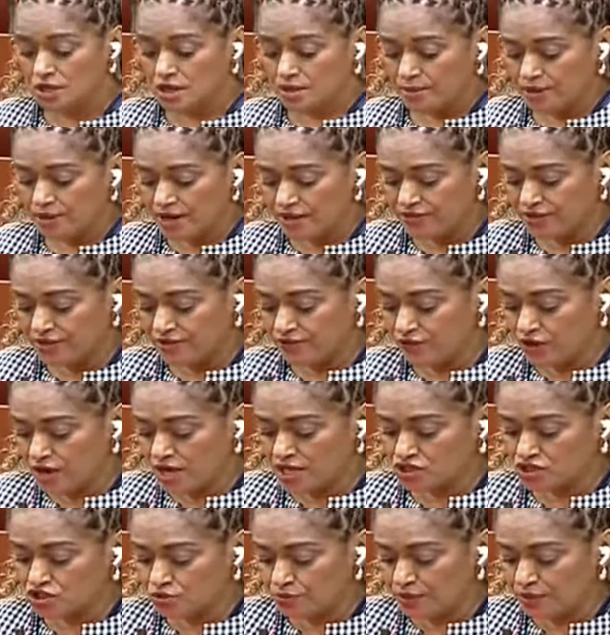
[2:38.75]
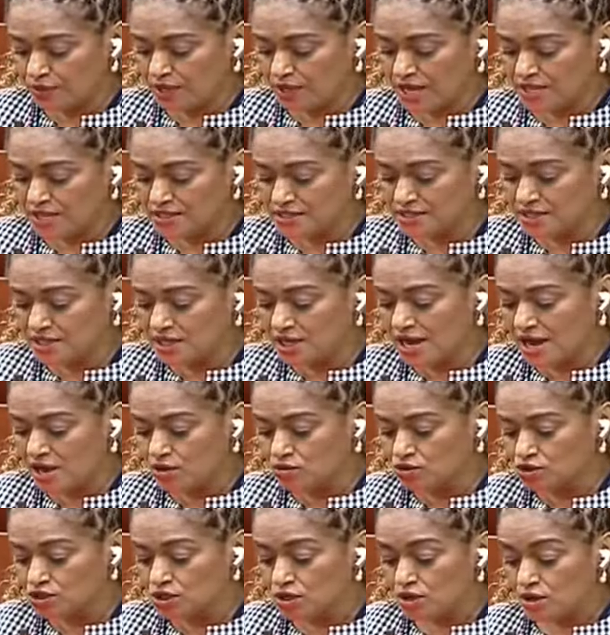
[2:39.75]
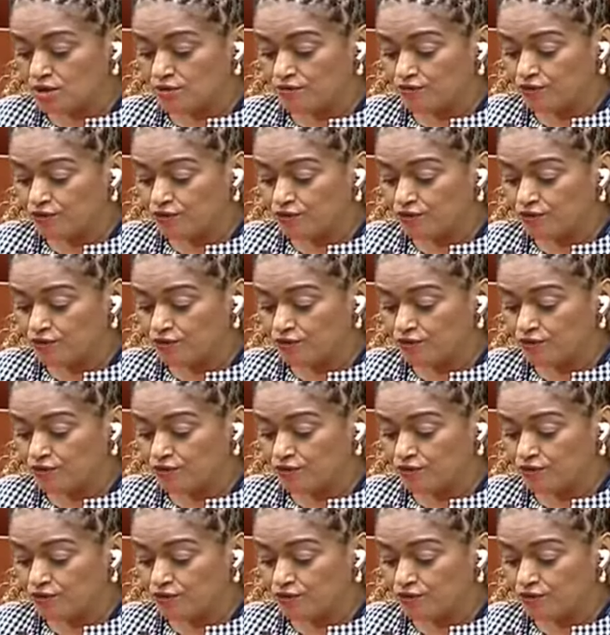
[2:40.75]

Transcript: But I think for us to be asking accounts